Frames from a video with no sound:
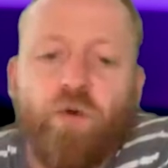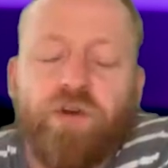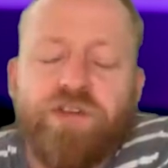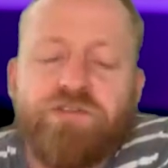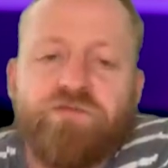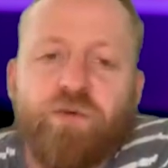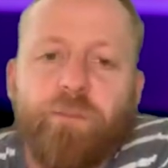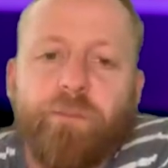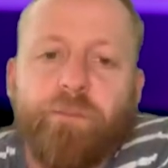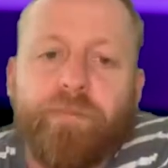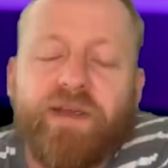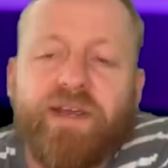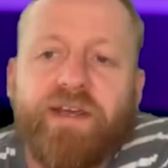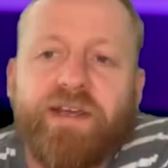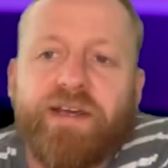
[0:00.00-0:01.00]
orders from
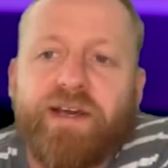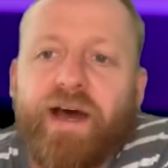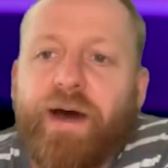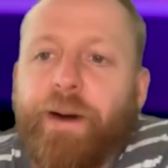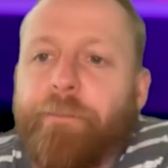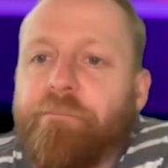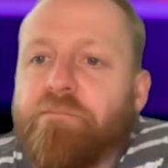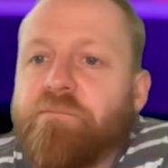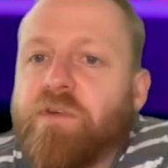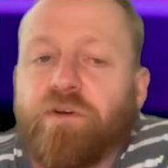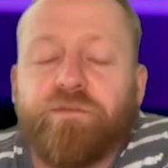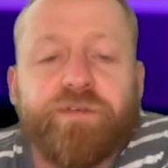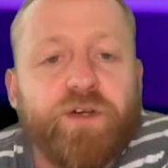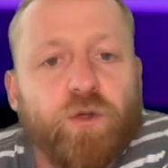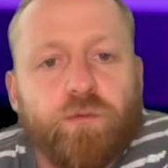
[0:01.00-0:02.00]
being um,
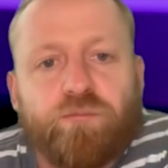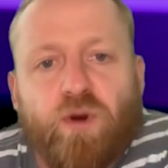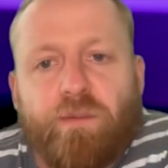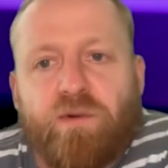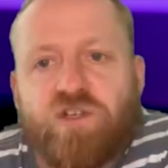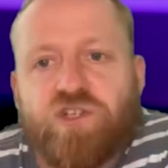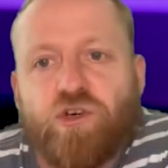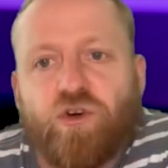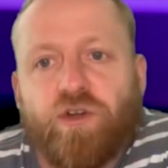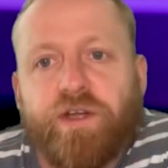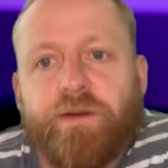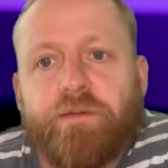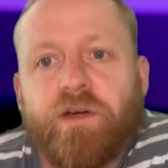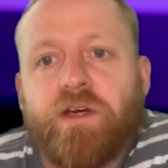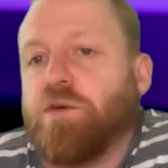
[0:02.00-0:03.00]
fulfilled
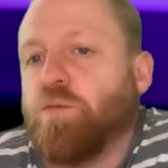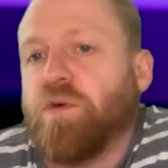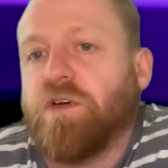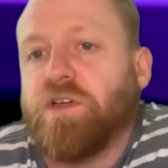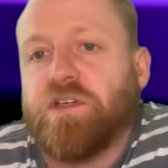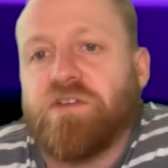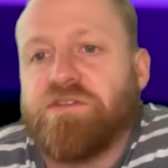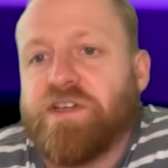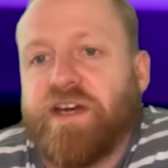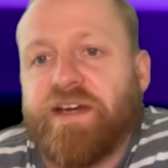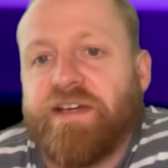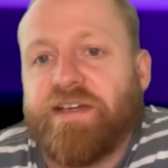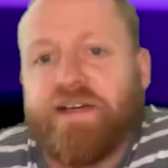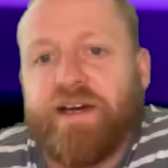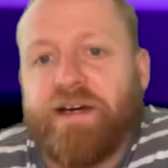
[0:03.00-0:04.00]
prematurely. You you
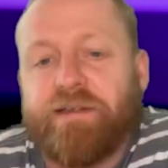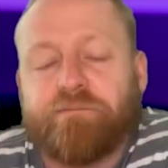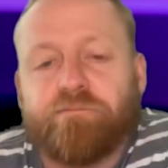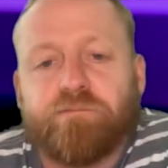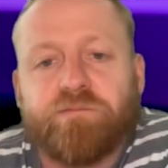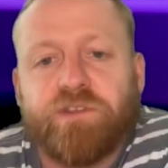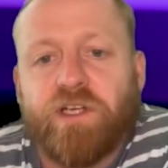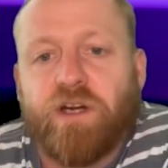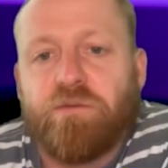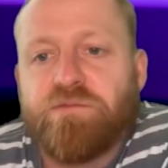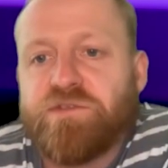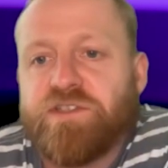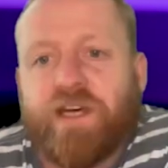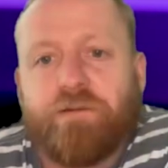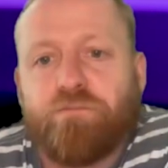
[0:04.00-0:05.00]
take um, you know
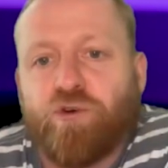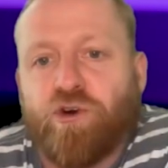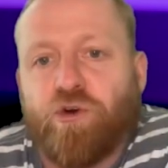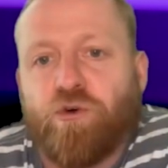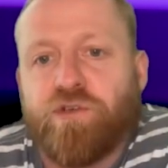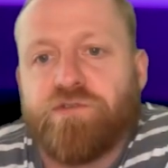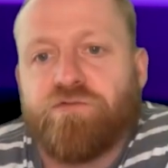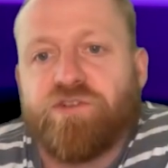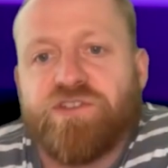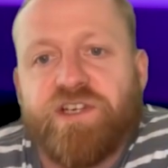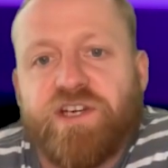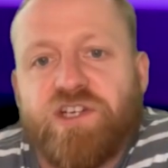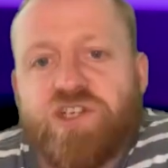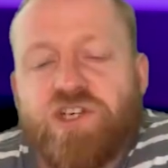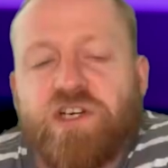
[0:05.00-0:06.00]
ten pre-orders for a
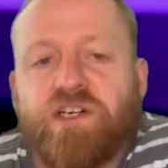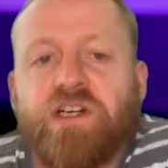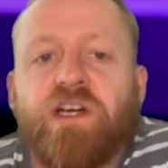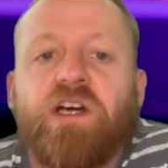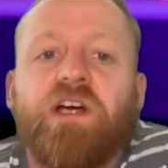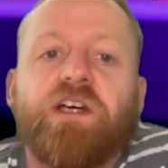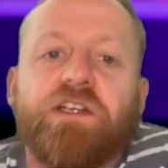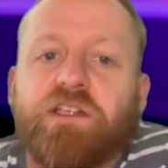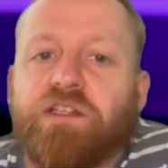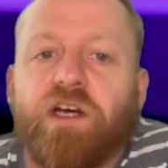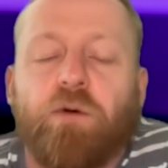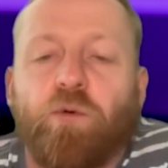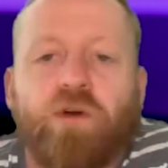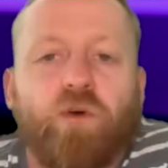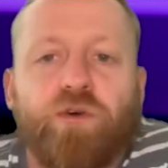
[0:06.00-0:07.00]
t-shirt you
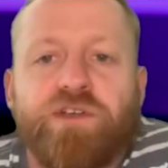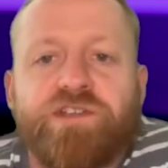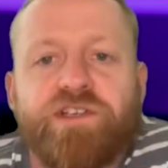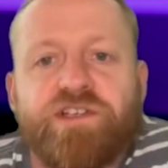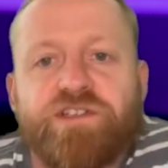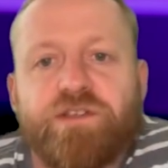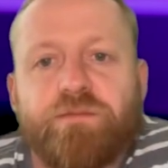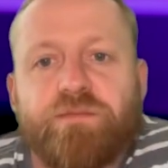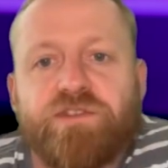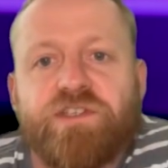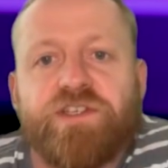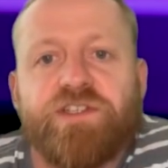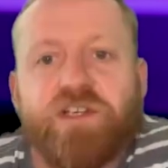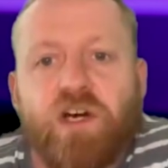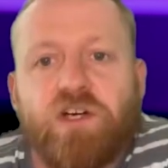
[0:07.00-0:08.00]
don't want all your systems
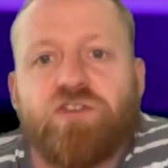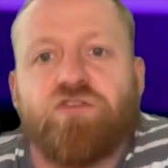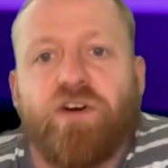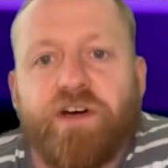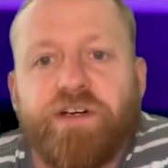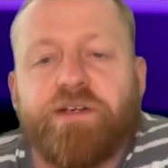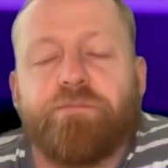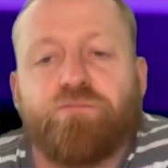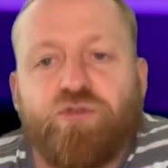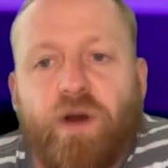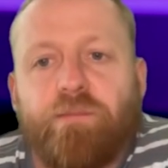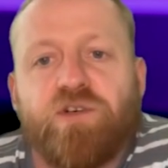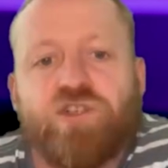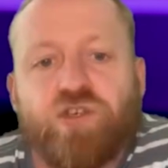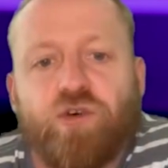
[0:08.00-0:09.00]
to start trying to
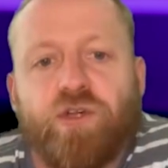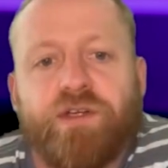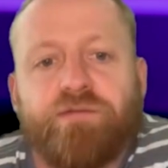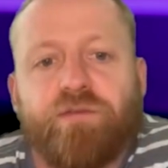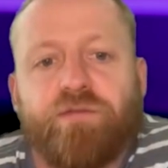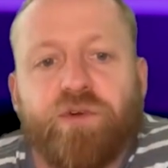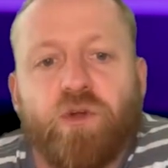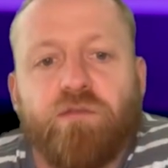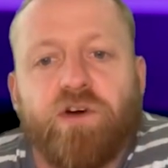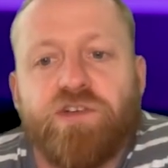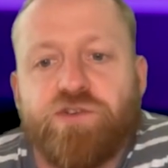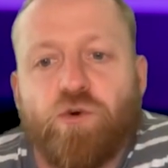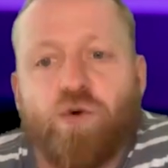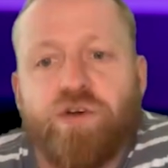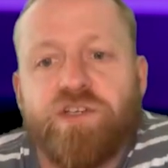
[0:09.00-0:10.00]
prematurely fulfill
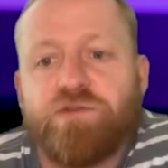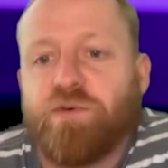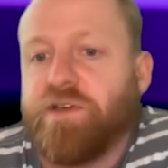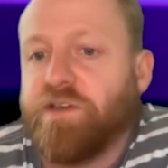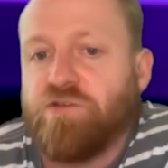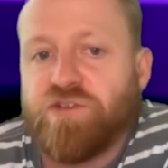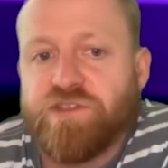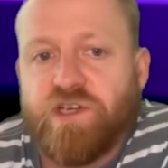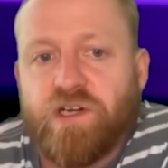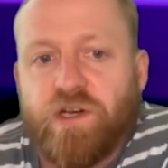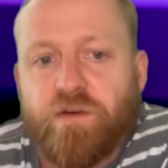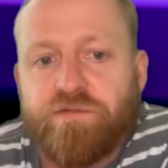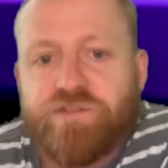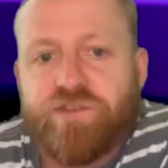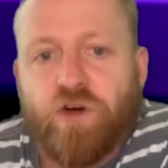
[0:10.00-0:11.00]
those orders when there isn't
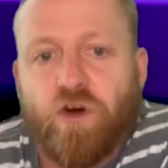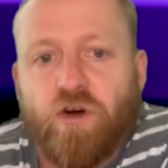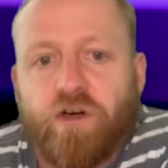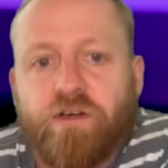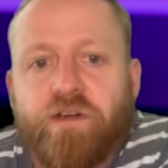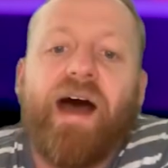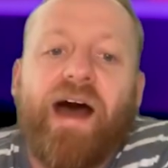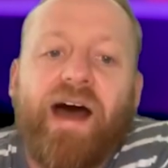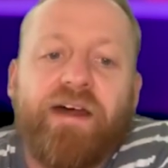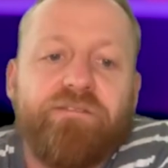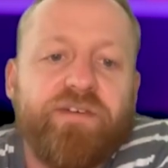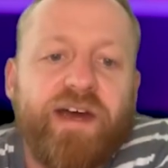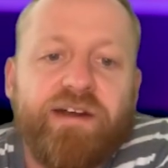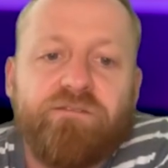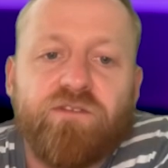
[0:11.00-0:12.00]
enough stock.
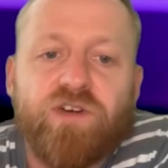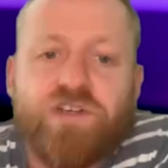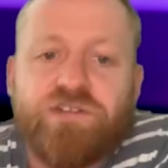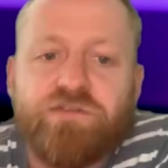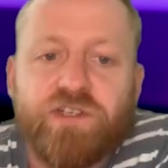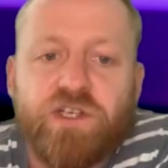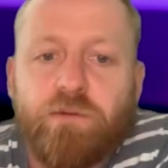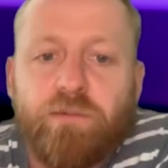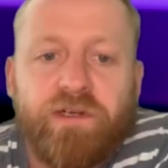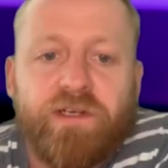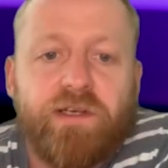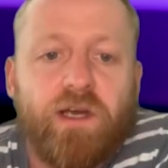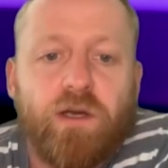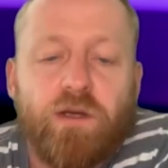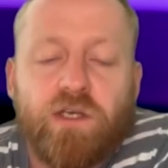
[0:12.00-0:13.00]
And then there's for
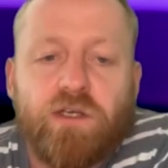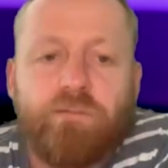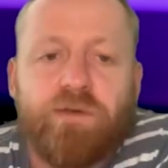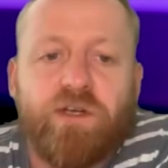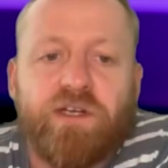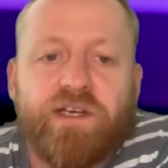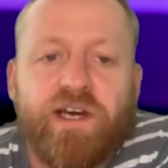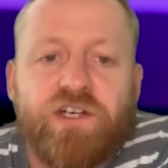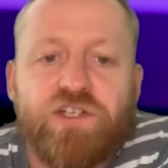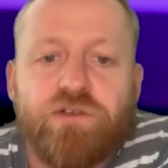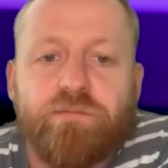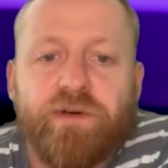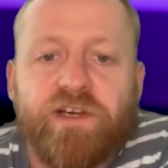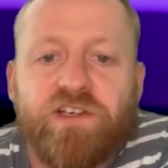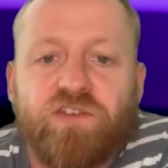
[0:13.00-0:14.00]
communi
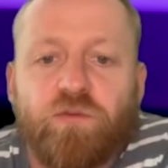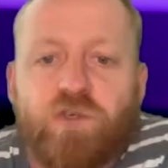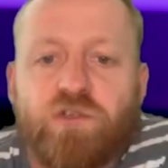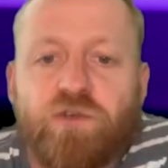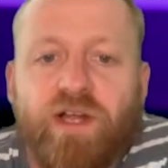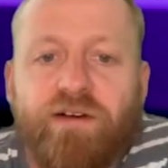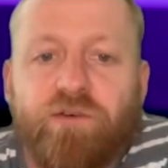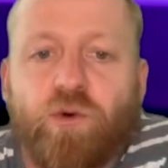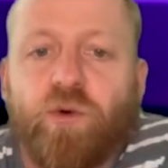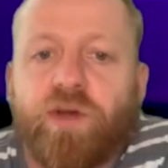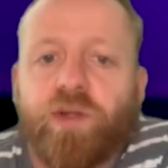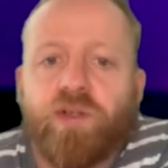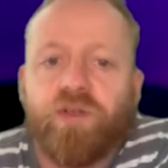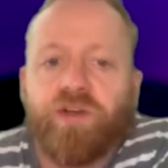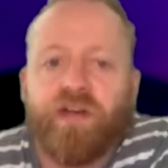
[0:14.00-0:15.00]
communication piece, which we'll have a
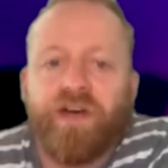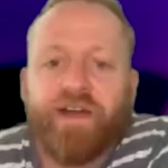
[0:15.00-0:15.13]
quick look